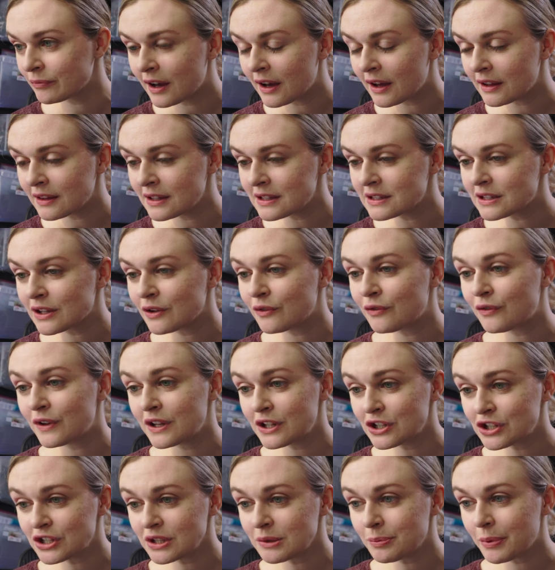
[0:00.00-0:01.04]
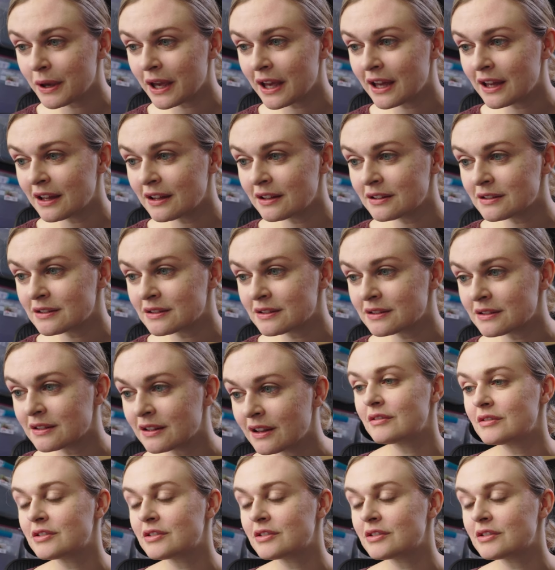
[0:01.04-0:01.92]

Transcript: Uh, these Givenchy pants